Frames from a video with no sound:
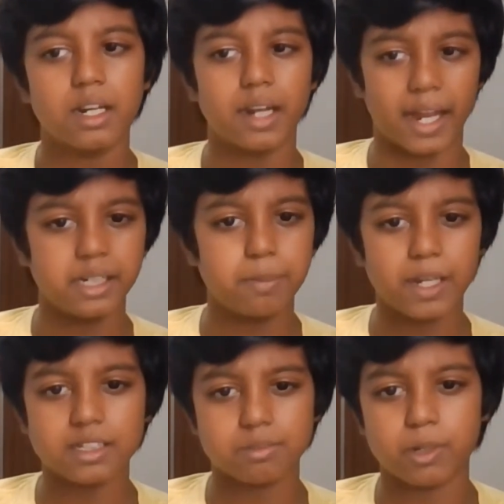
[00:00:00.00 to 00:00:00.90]
9
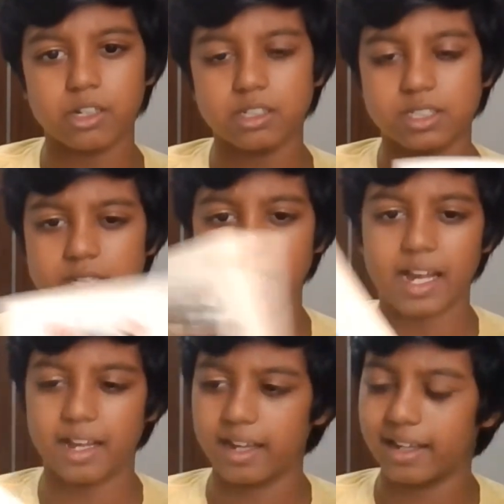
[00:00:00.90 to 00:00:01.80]
plus because
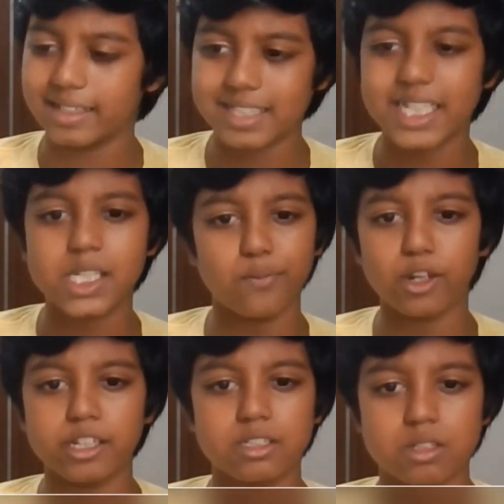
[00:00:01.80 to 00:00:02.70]
it's easy
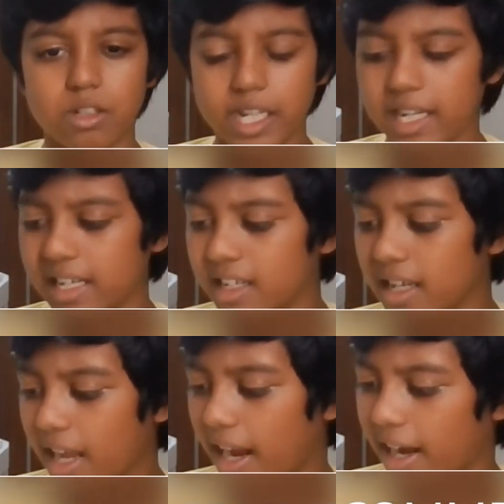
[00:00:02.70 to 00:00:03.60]
for kids to read,
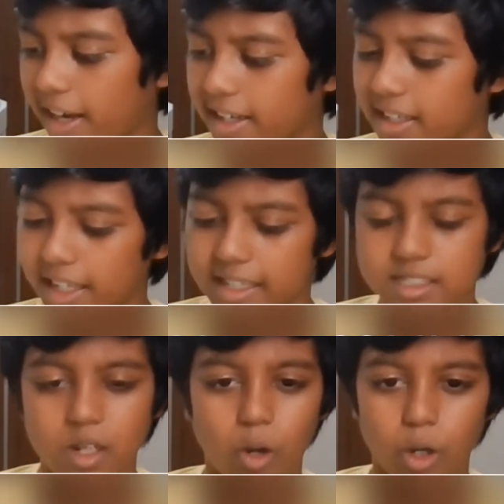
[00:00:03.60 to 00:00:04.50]
and it
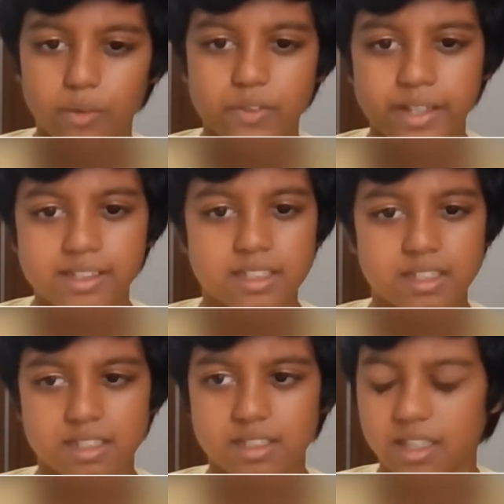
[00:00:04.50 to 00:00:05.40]
has a lot of
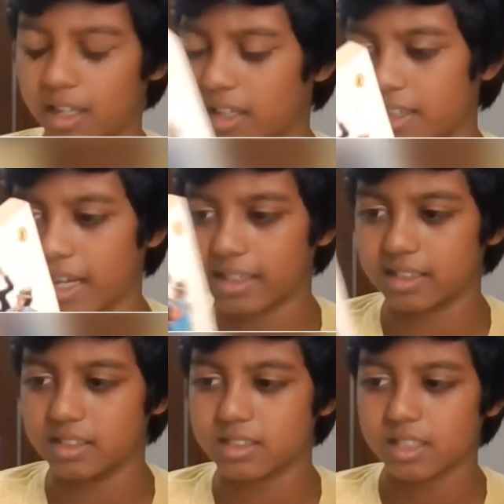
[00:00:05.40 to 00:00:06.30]
things that
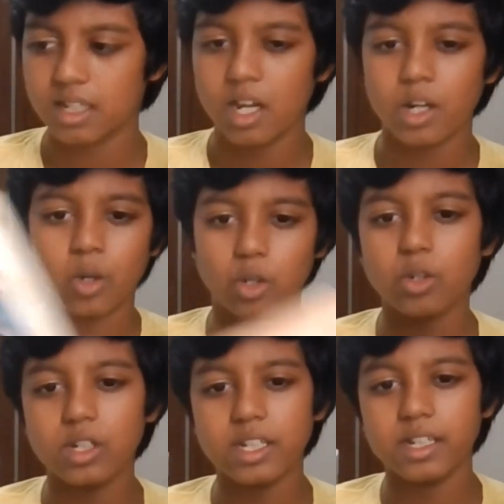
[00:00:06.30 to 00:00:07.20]
is not
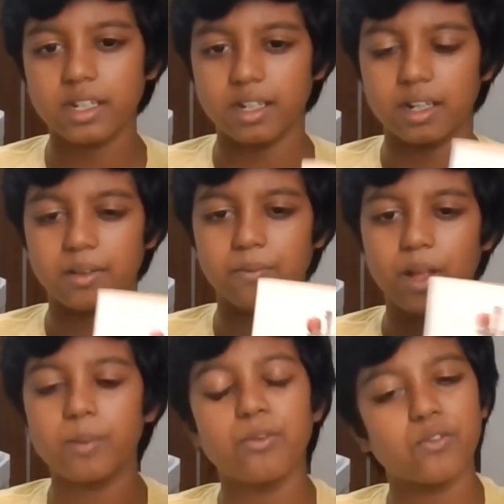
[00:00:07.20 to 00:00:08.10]
only
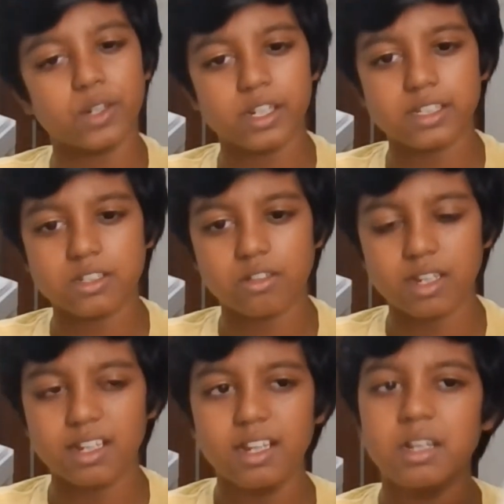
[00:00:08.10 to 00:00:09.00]
helpful for
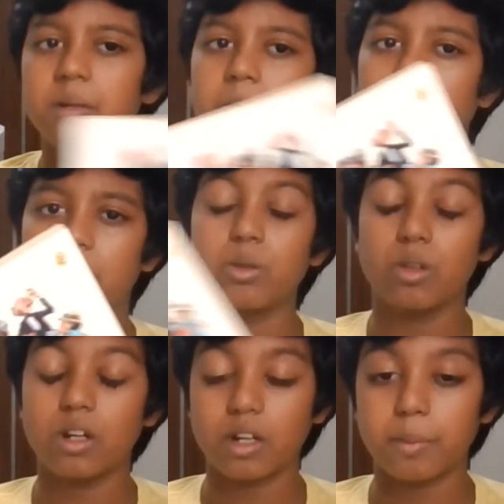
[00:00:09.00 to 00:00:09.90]
history, to
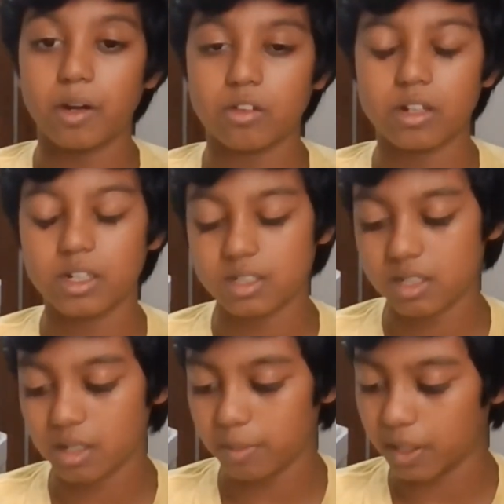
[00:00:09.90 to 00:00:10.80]
learn about our
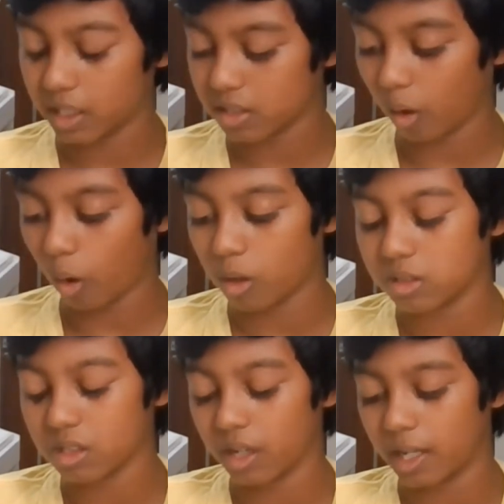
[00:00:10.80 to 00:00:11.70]
history, but it's
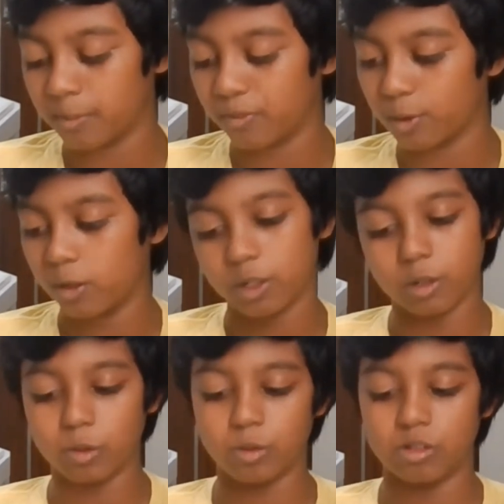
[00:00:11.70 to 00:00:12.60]
also helpful
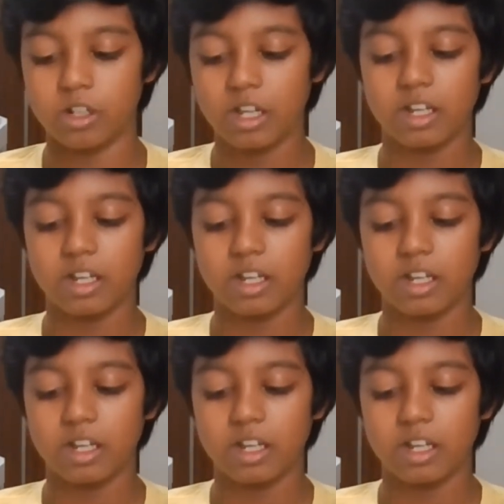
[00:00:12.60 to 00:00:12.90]
to